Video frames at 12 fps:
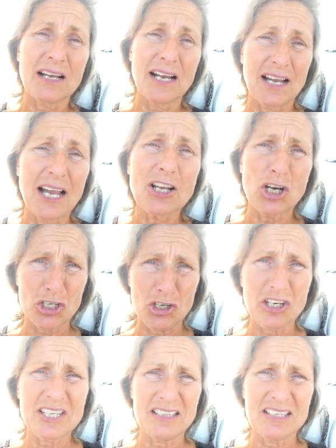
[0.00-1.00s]
I got
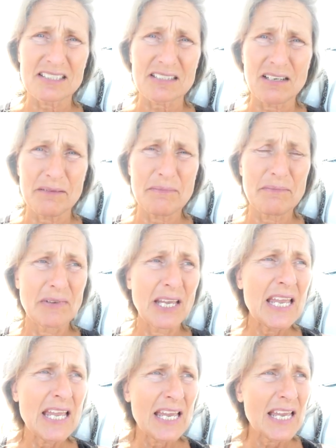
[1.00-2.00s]
lucky this time.
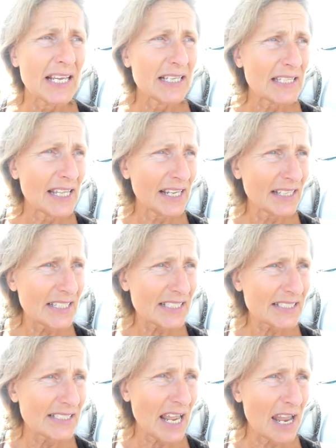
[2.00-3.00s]
That
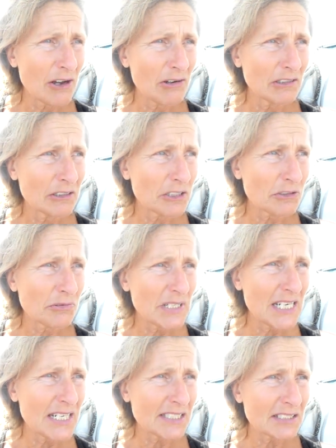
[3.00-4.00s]
is now
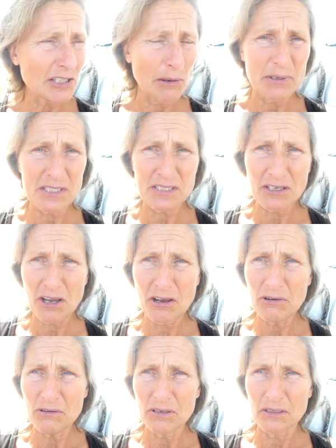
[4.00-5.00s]
3 summers
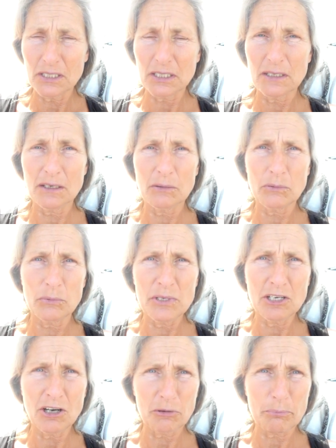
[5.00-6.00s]
ago.
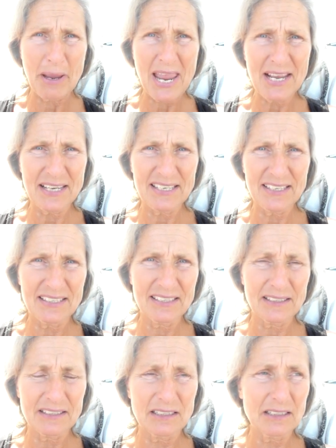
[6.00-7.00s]
We got back
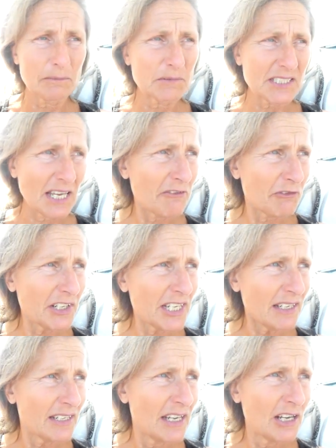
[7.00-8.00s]
safely.